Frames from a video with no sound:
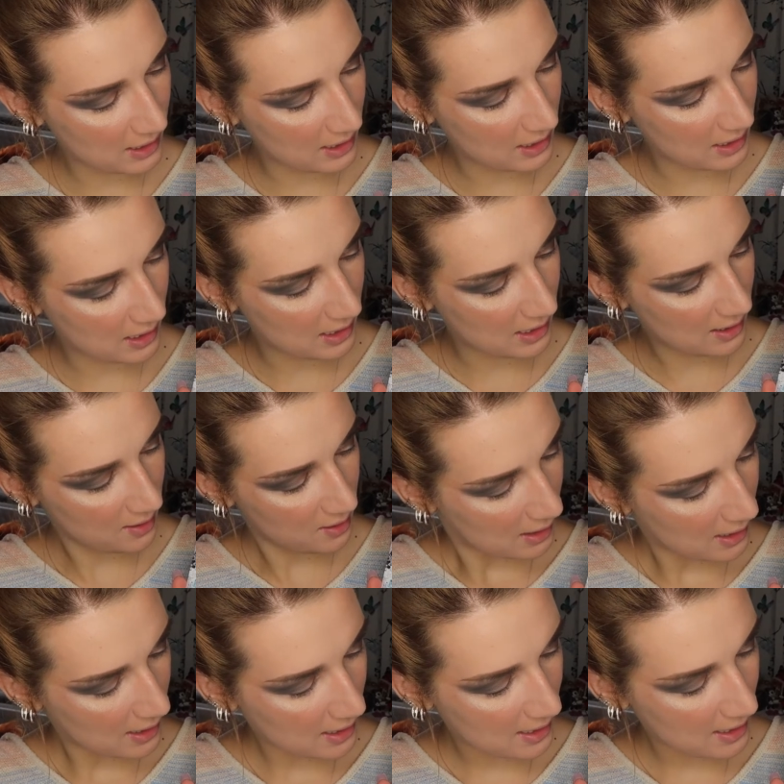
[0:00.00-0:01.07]
that in here.
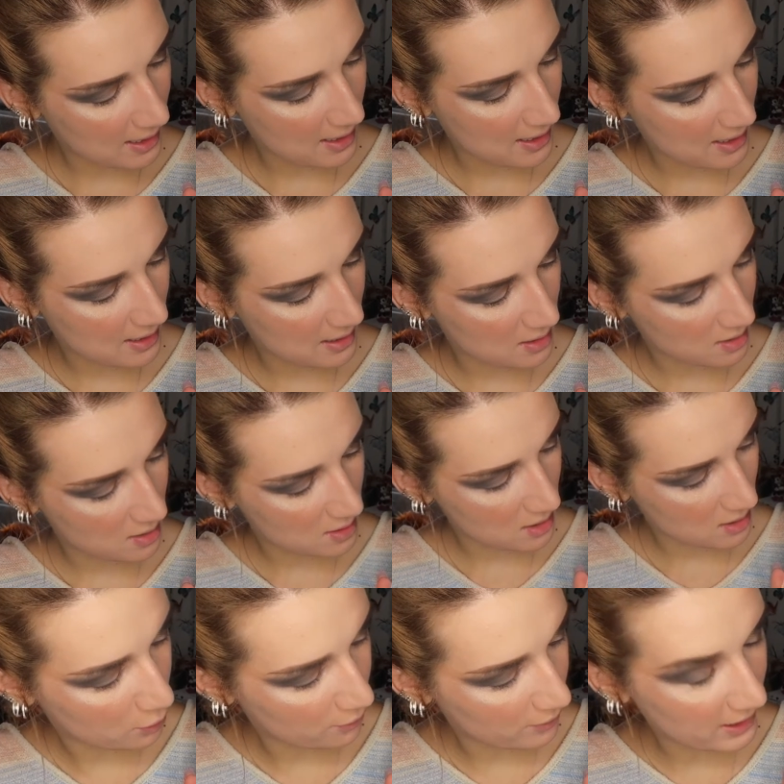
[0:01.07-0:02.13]
And
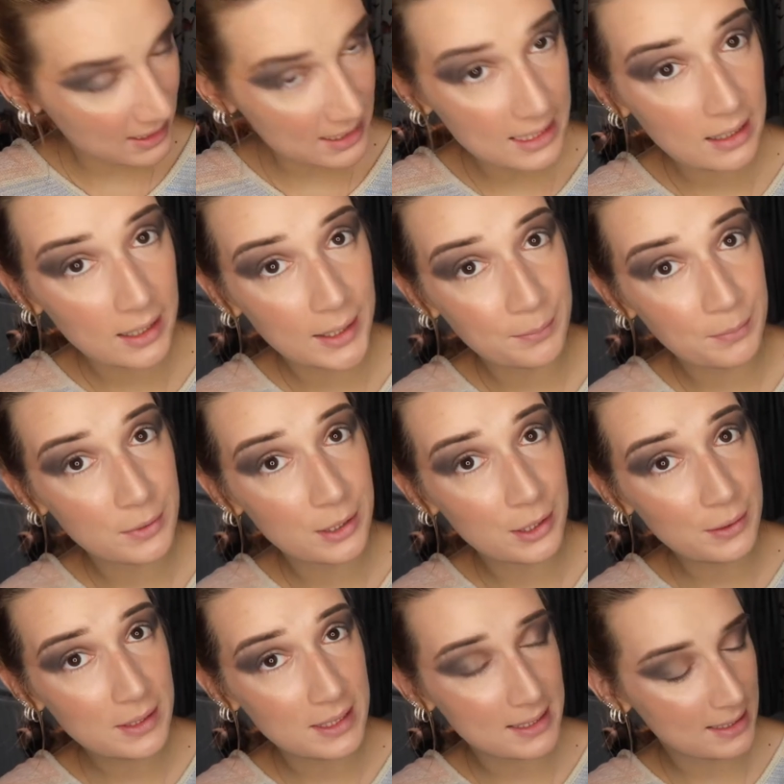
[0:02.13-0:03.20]
already I'm
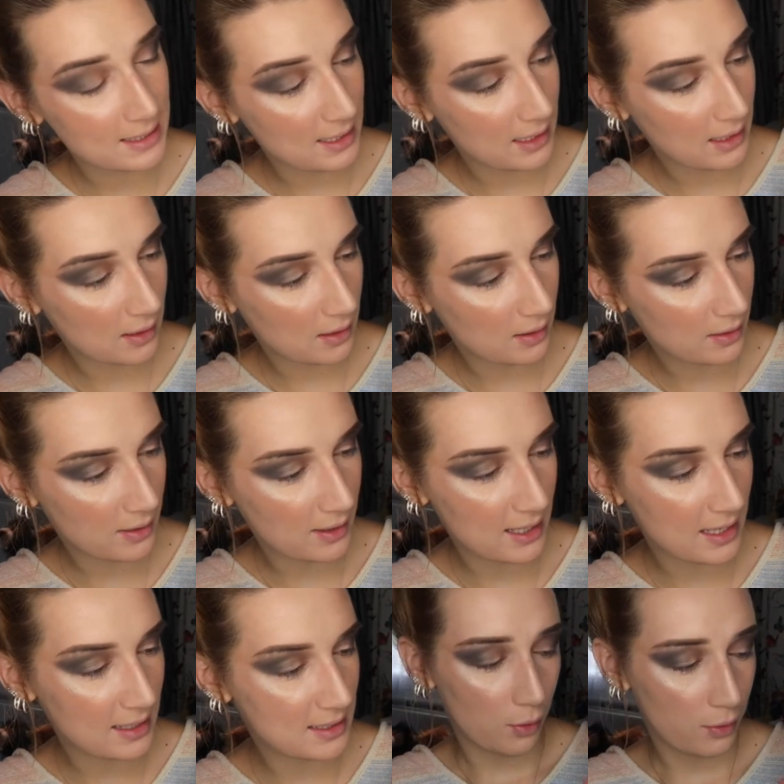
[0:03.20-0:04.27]
noticing
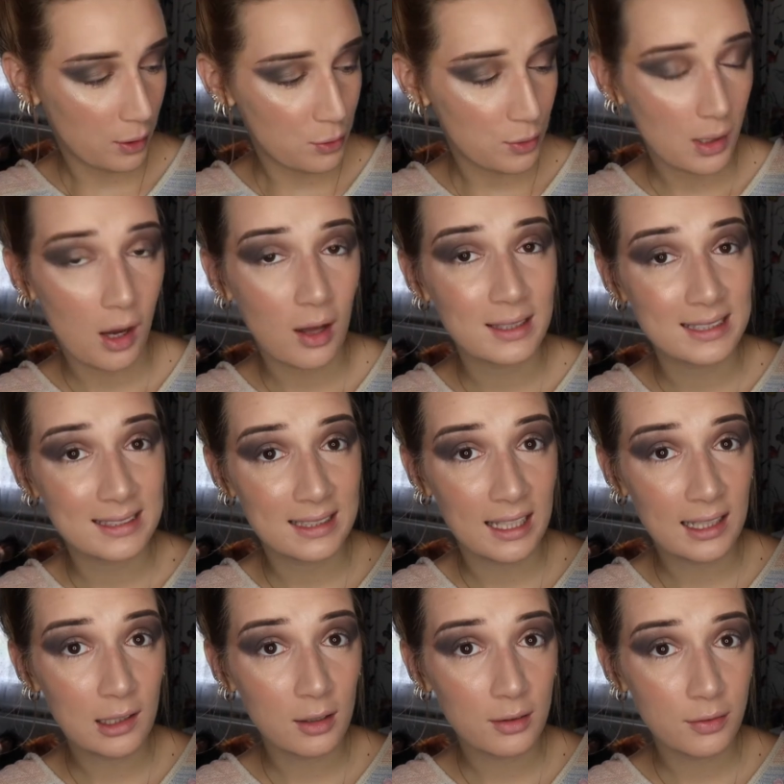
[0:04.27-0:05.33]
that although you can't see
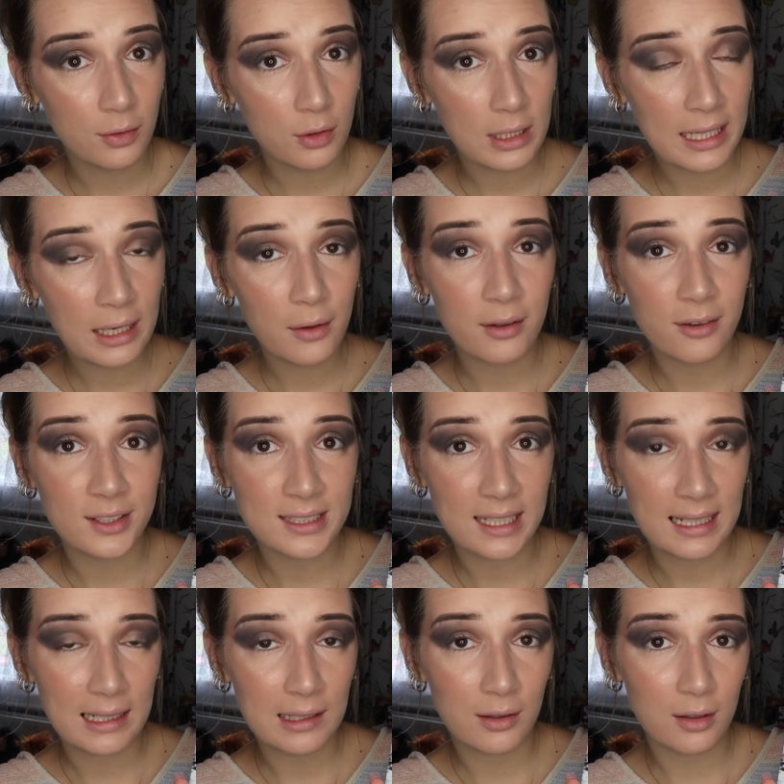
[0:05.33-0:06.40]
a lot of fallout, there is
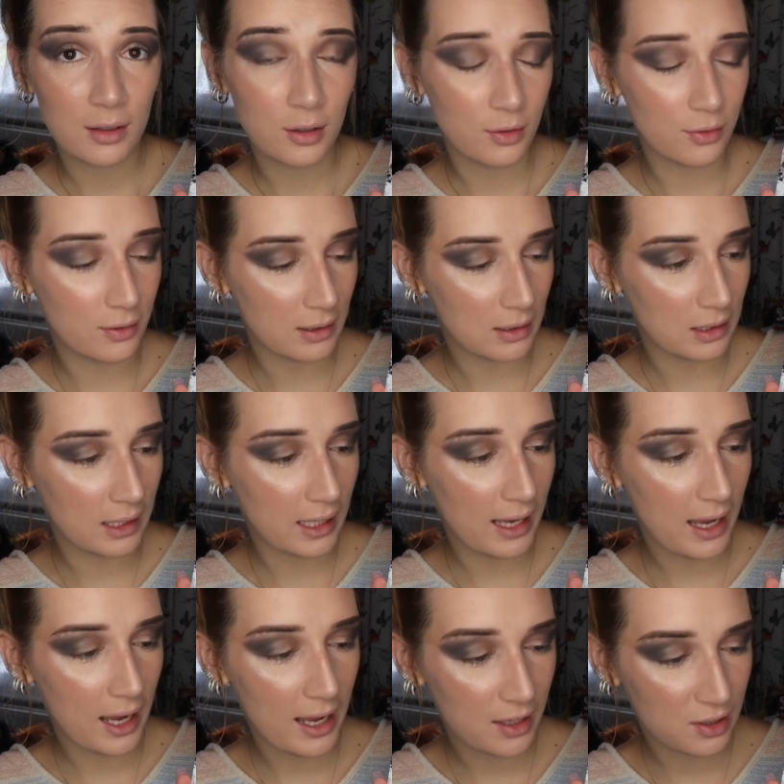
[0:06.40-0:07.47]
a lot of like
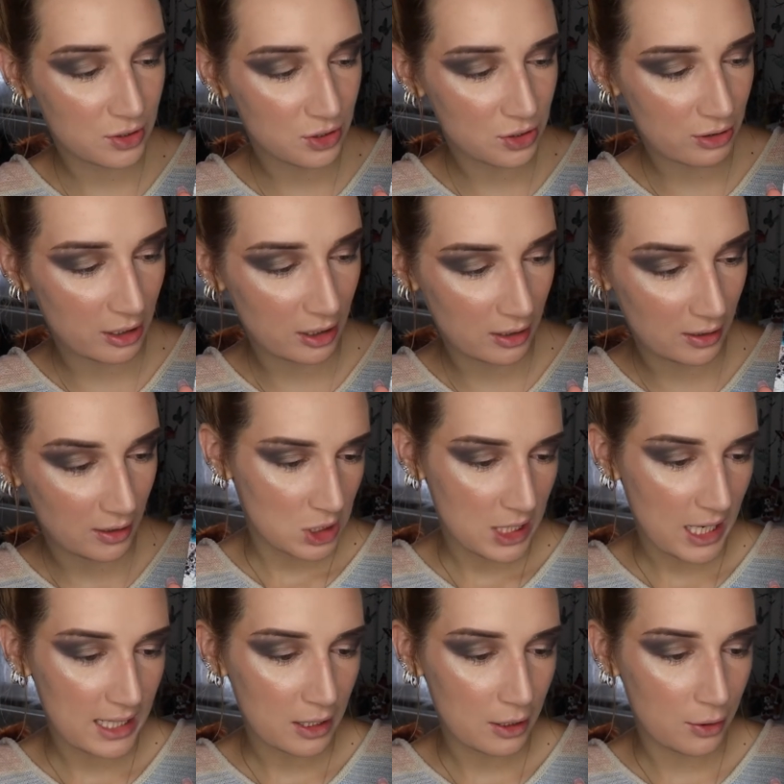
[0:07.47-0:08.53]
extra
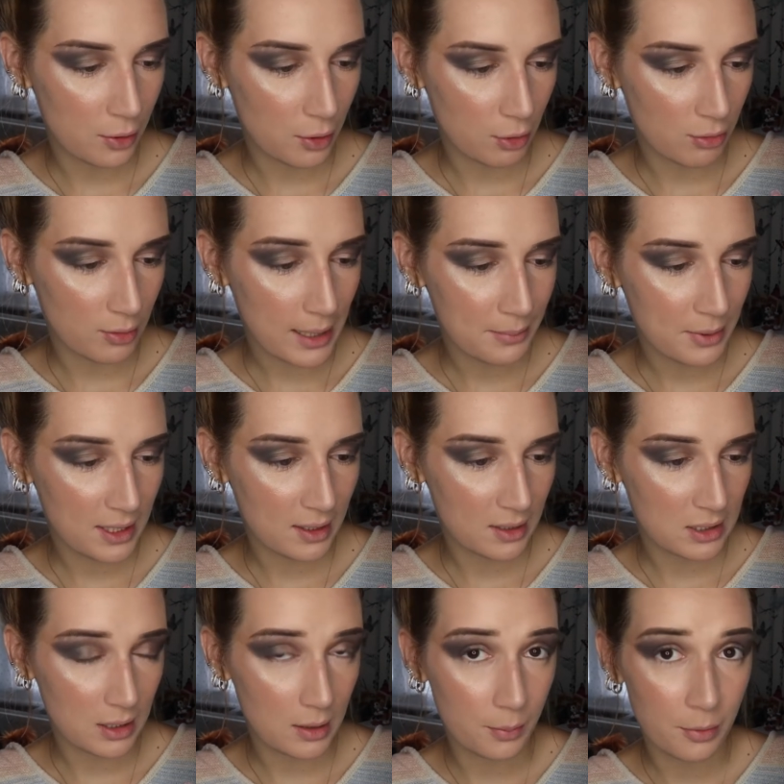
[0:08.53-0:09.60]
shadow grabbing
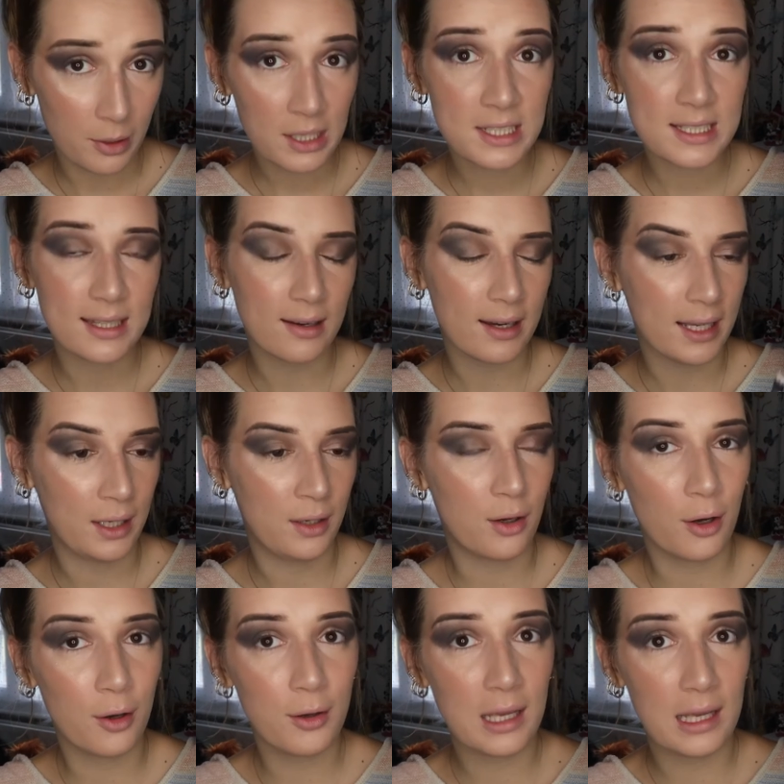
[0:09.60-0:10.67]
to the brush that I
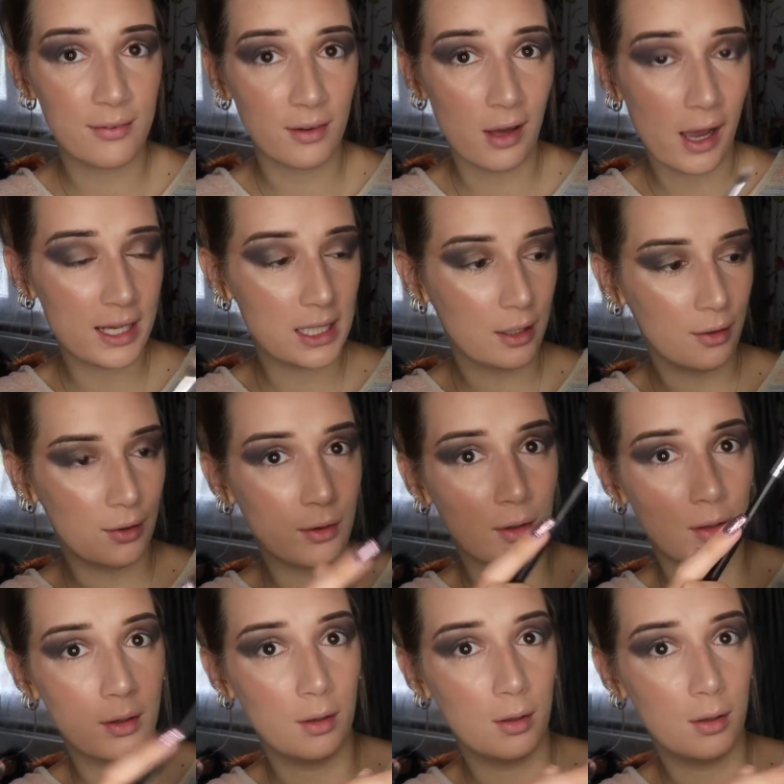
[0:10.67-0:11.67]
know if I don't